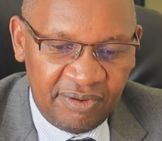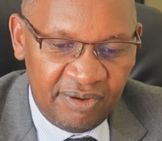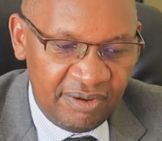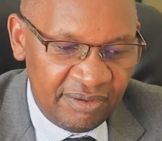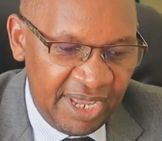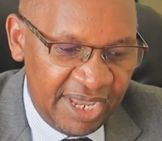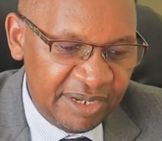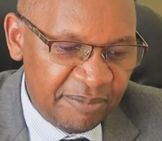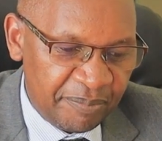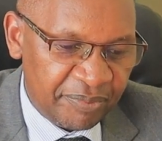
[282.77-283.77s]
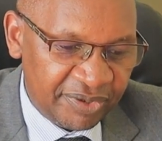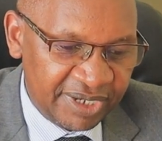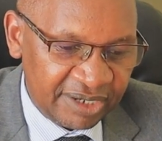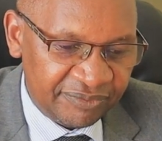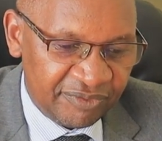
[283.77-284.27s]
all animal
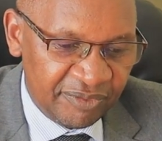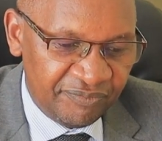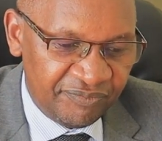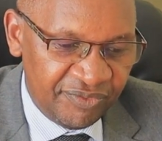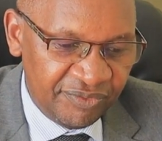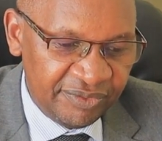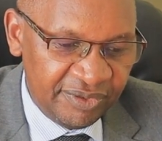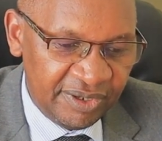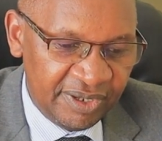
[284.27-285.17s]
products from food,